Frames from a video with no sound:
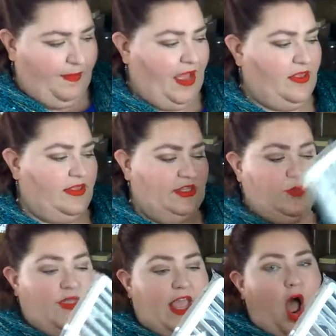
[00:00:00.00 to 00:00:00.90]
I thought these
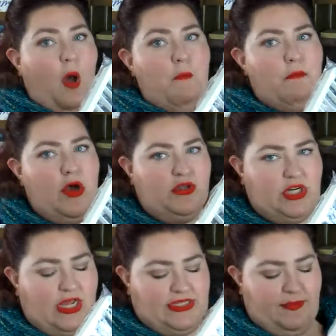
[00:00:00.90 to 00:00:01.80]
were the most
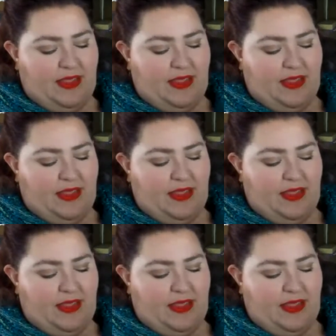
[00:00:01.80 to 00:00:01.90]
awesome